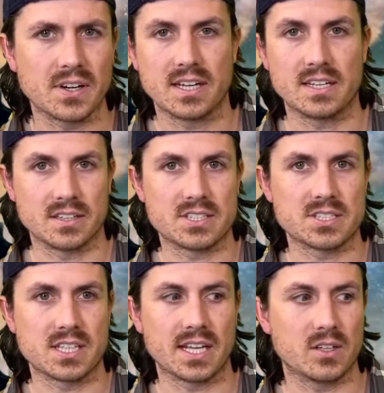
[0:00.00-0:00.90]
And Alyssa's
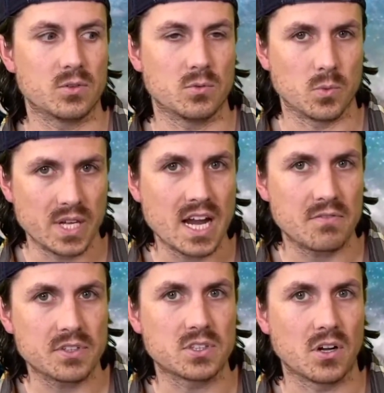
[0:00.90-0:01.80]
like, "We have
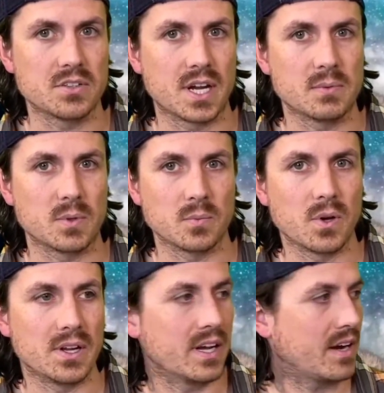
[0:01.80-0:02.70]
to call
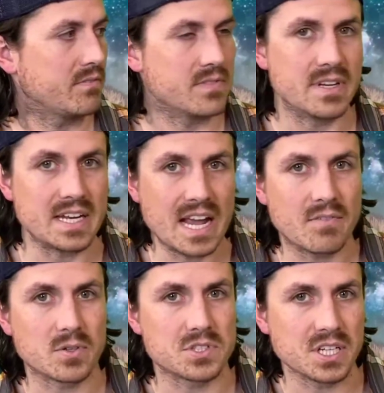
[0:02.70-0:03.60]
911. I've never
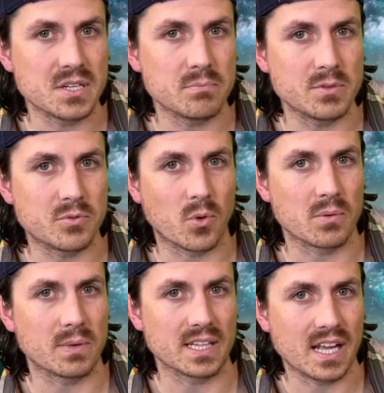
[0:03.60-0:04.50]
seen him before in
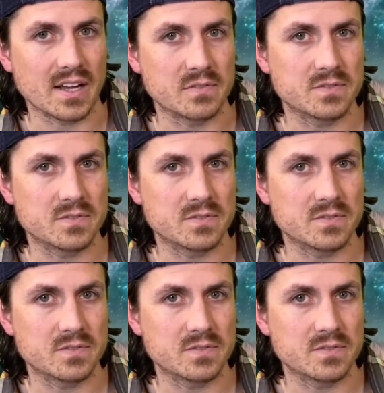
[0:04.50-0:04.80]
my life."